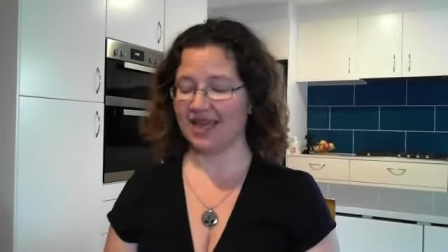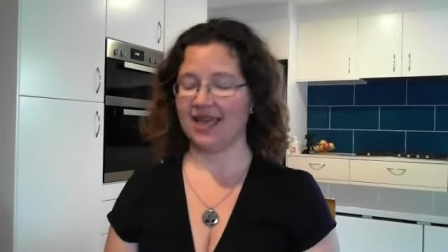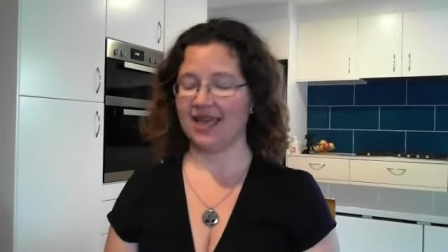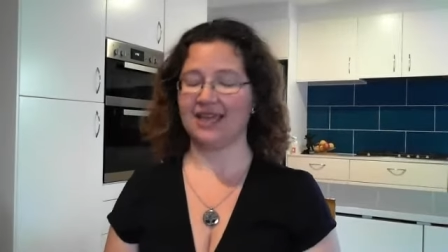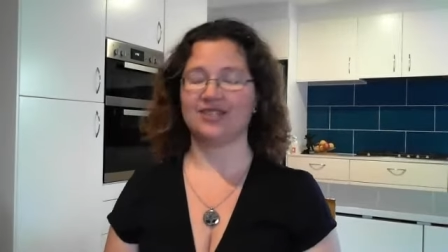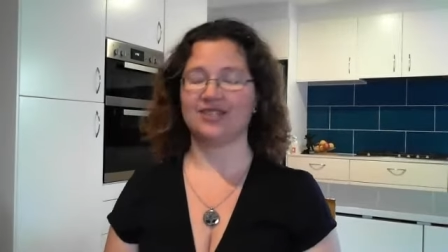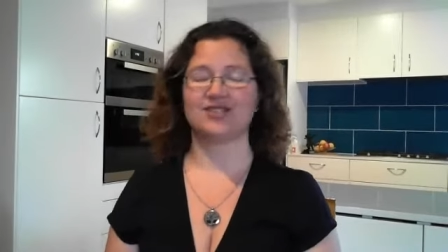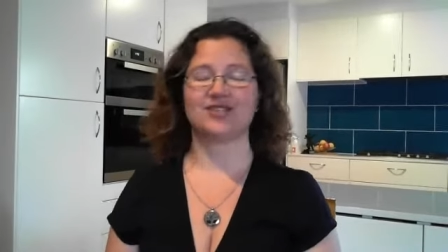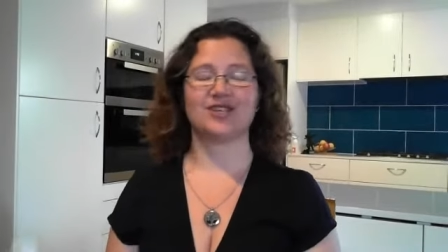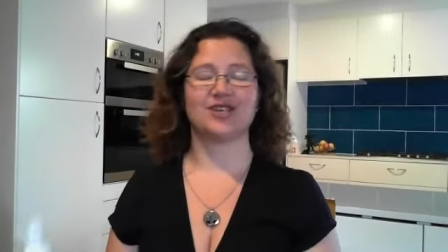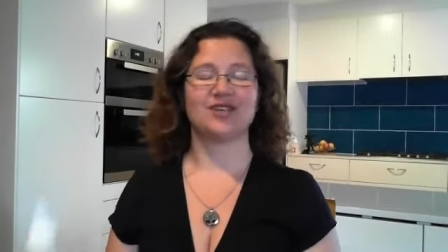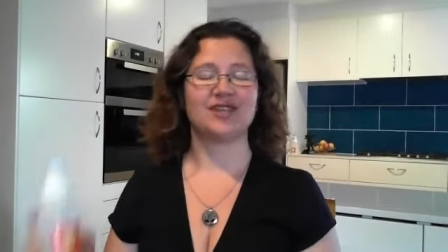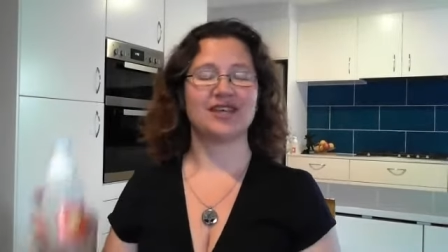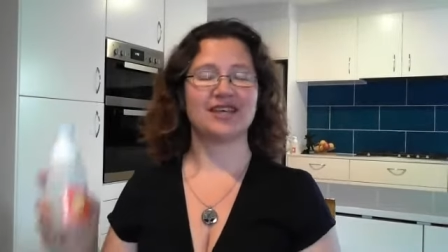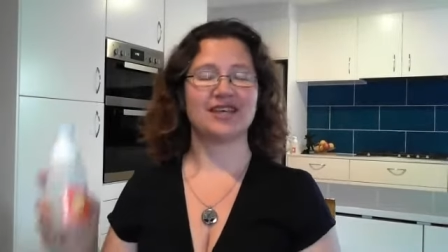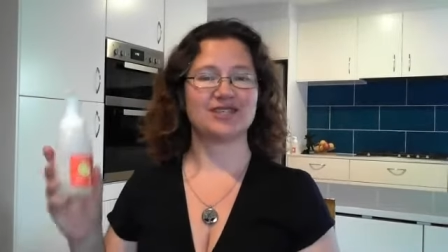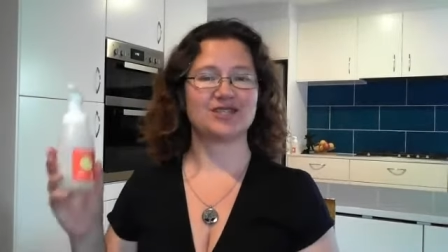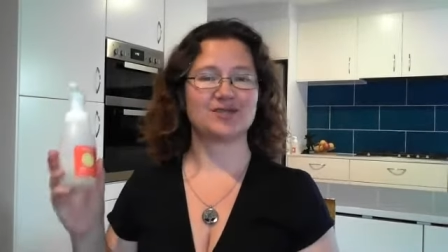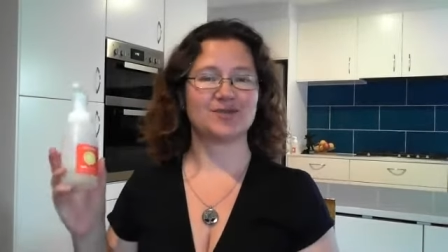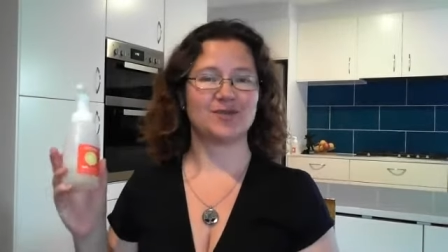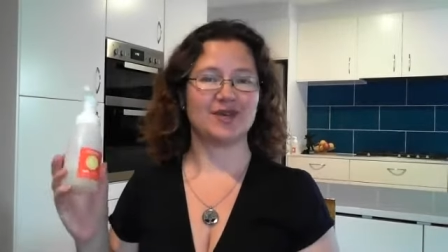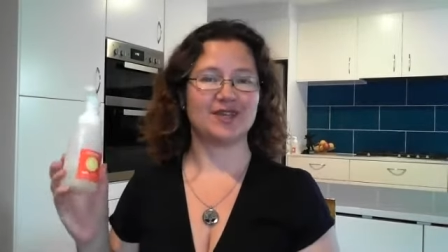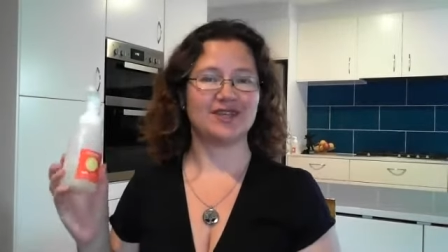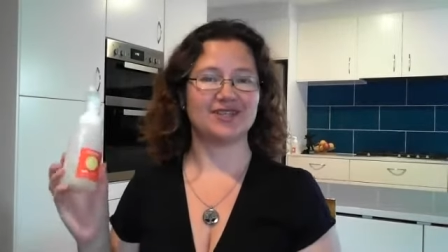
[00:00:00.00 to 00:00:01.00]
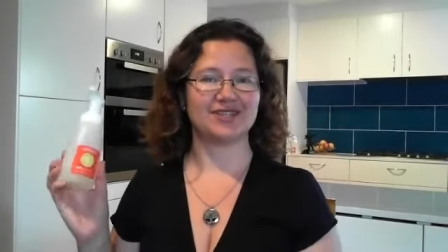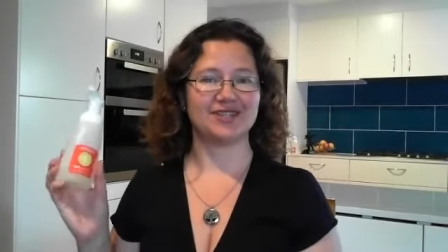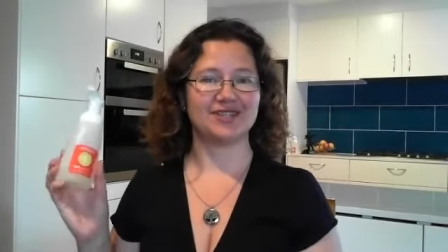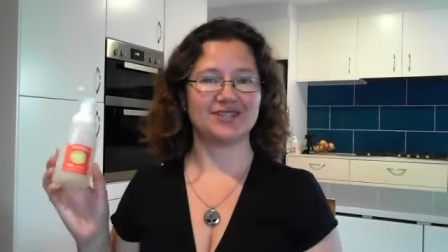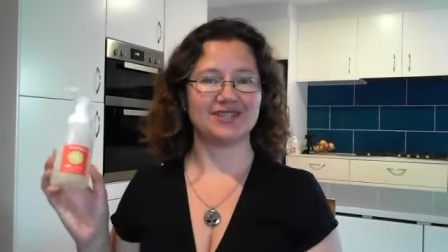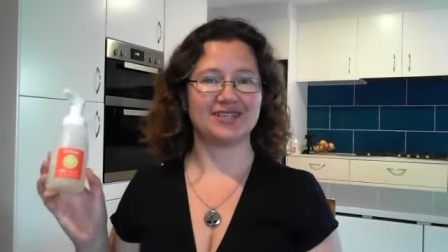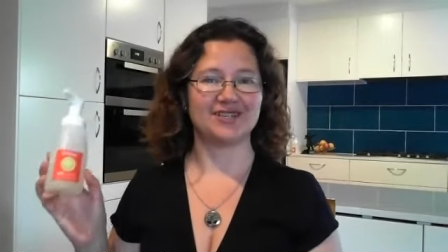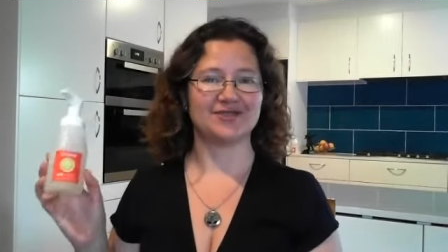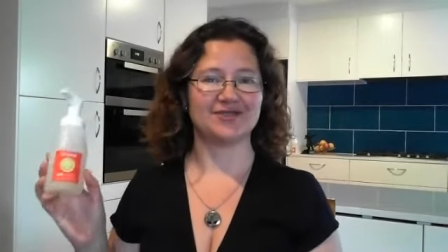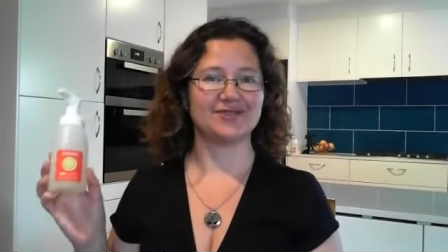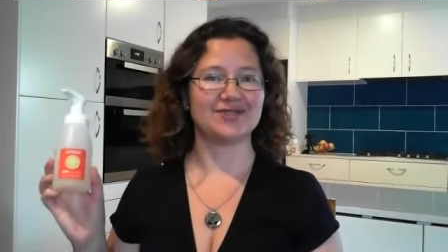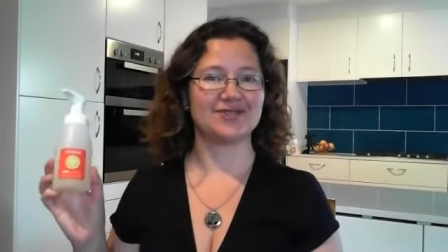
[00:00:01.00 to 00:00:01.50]
and so that's where
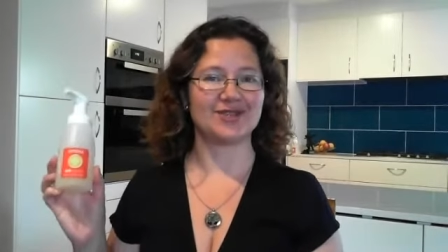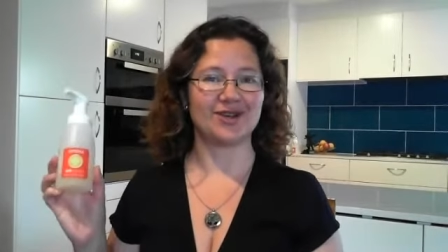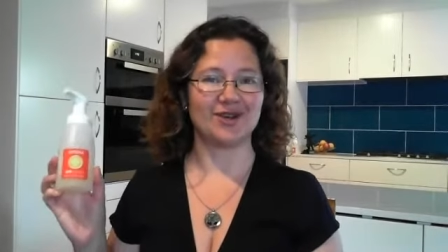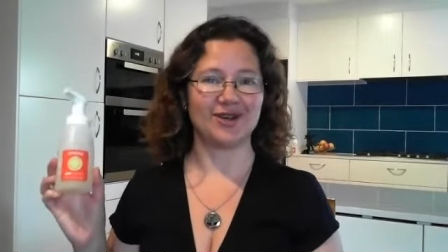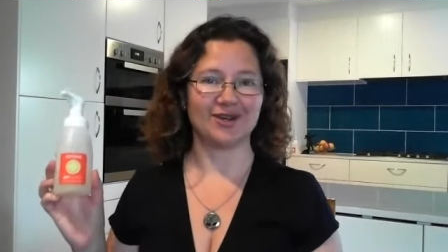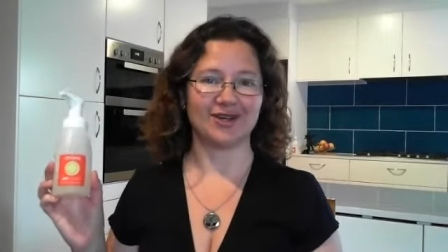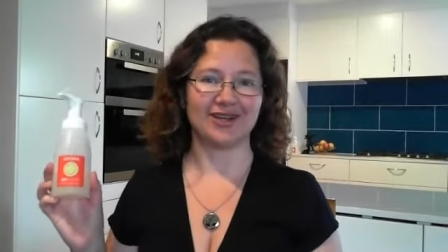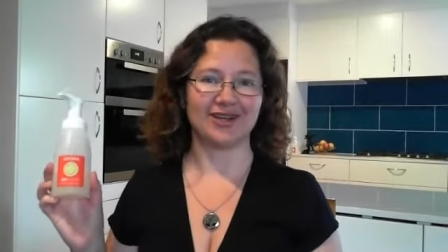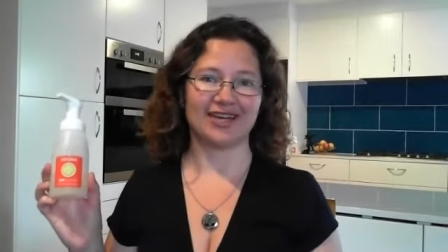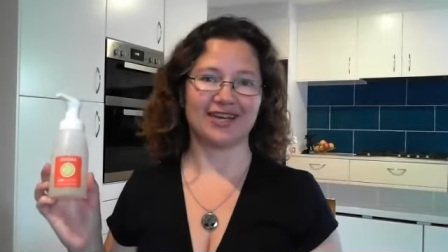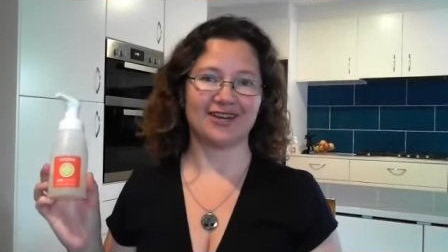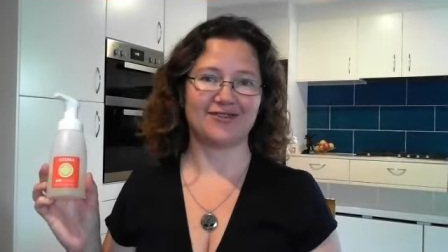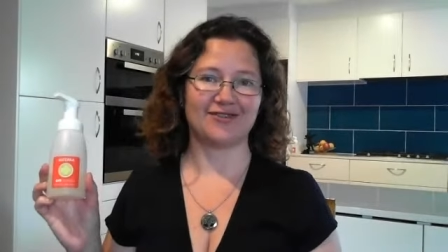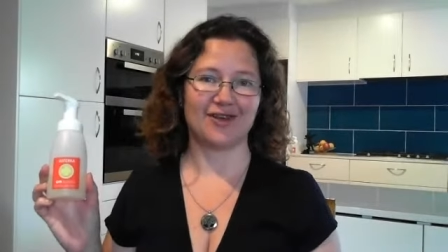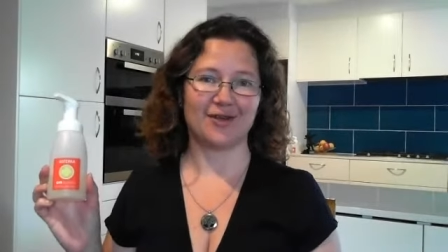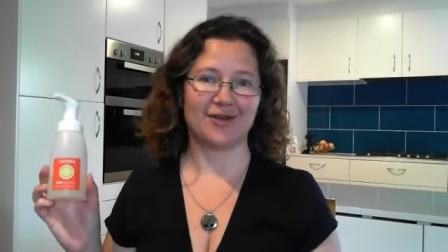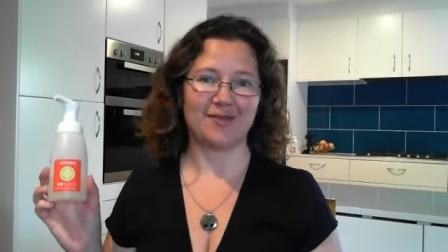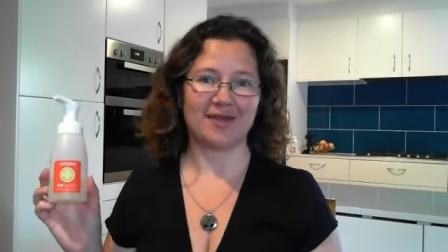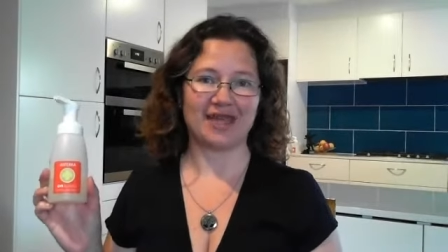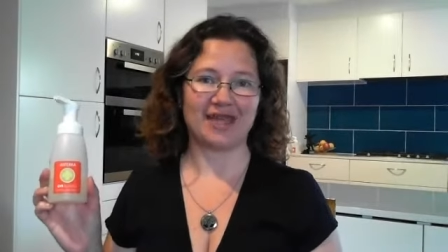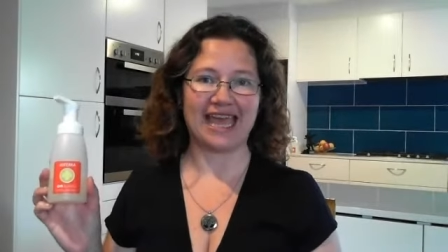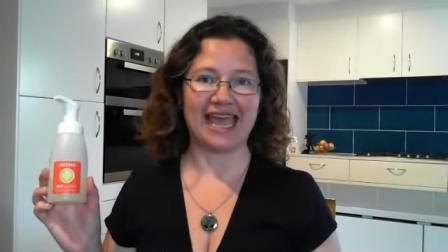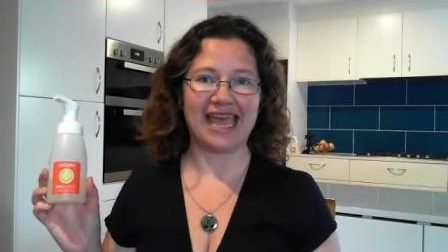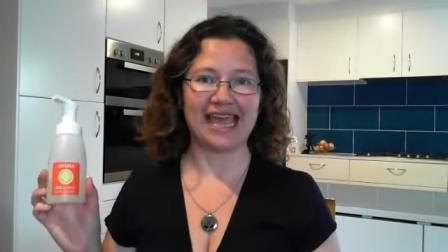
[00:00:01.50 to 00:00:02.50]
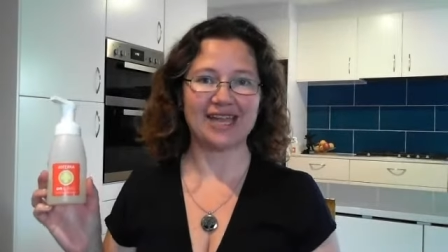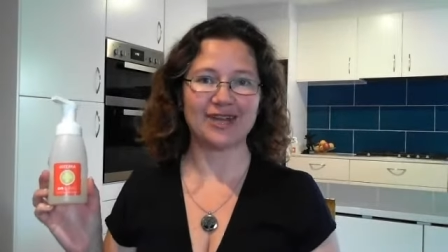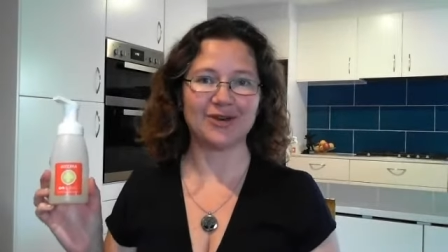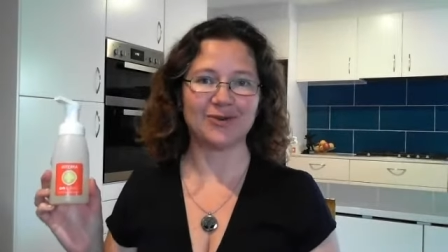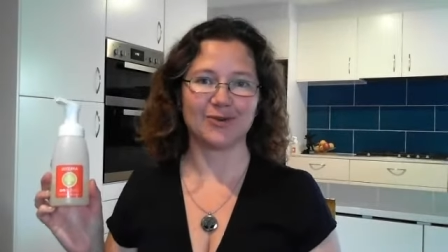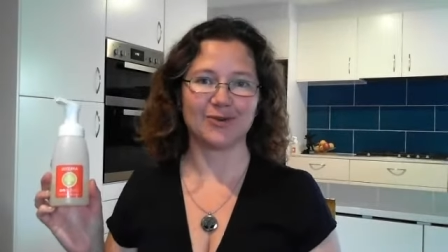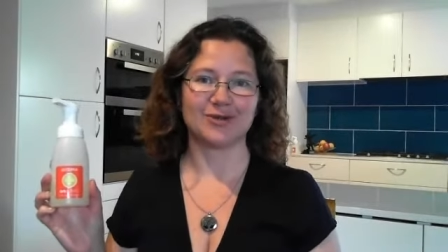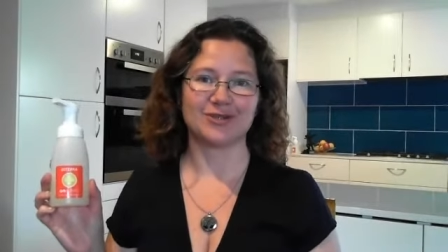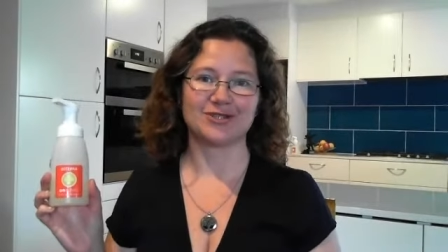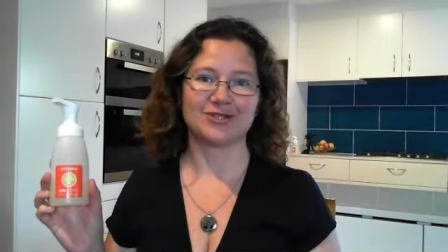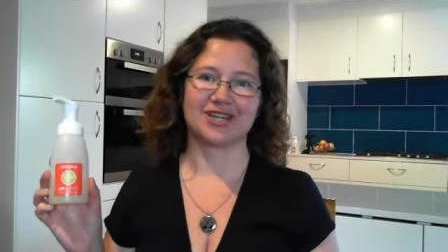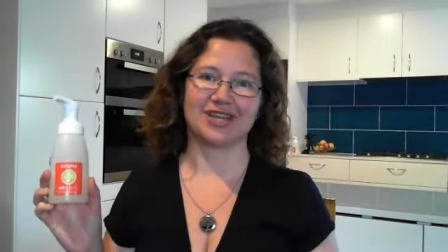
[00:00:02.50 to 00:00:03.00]
doTERRA's On Guard Foaming Hand
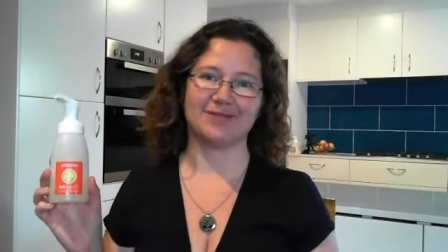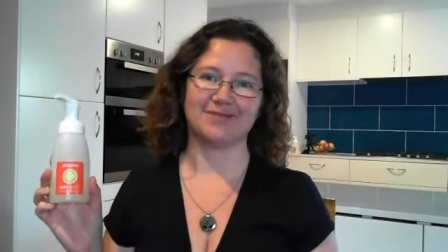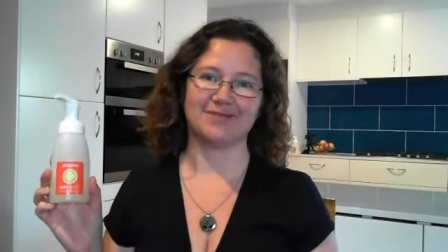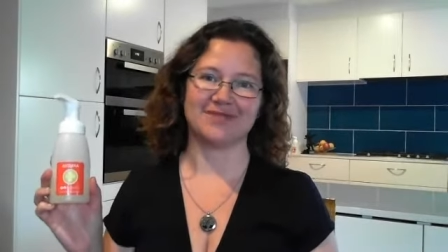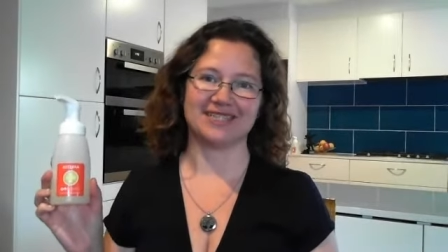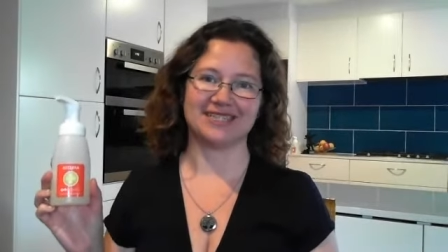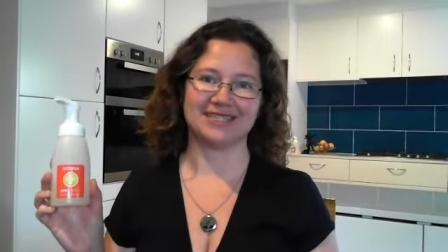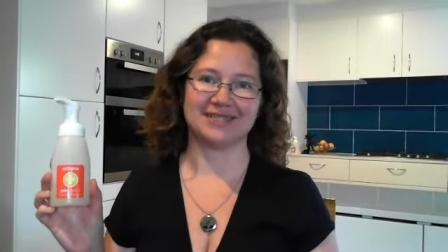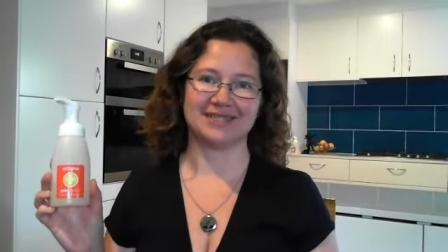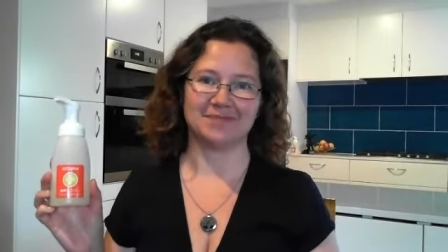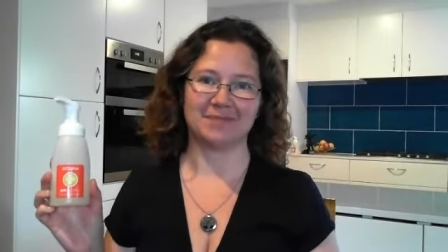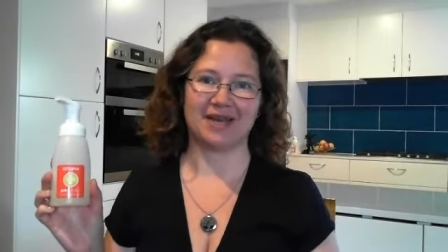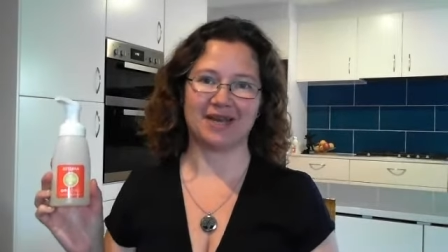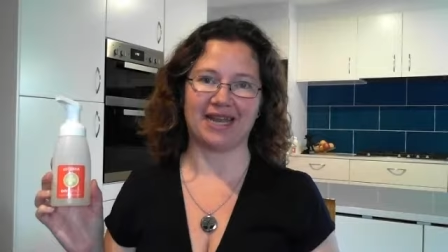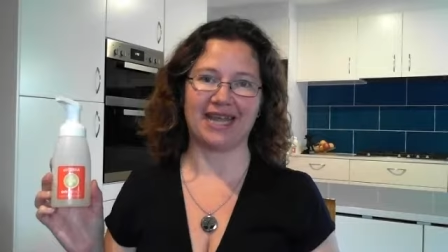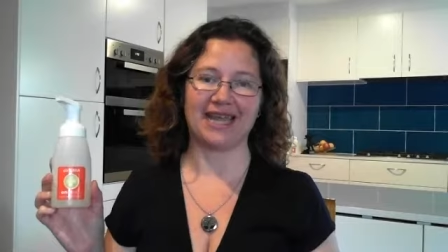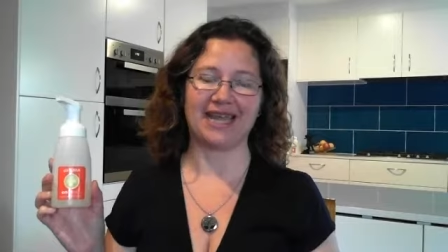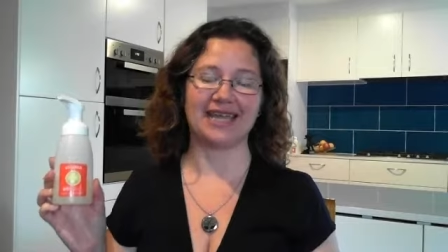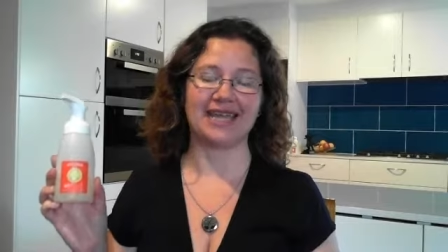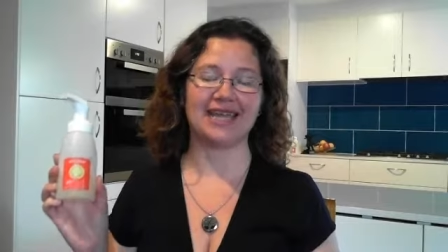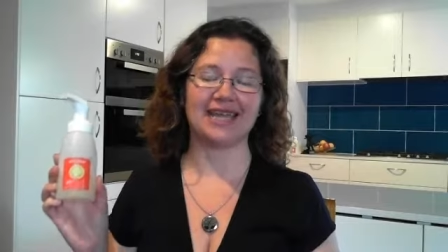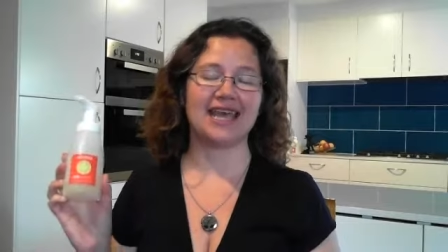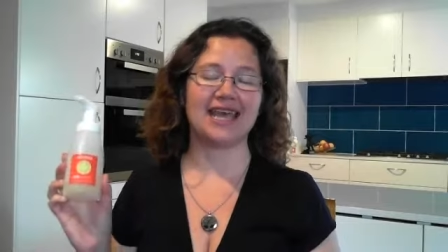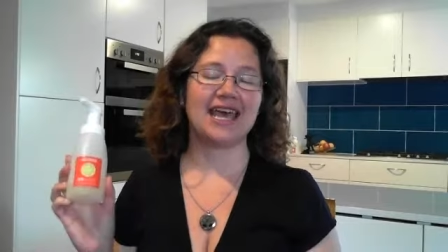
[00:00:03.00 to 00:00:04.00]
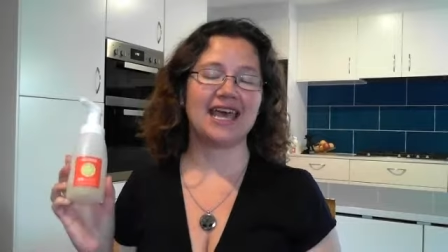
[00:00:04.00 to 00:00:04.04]
Wash comes into play.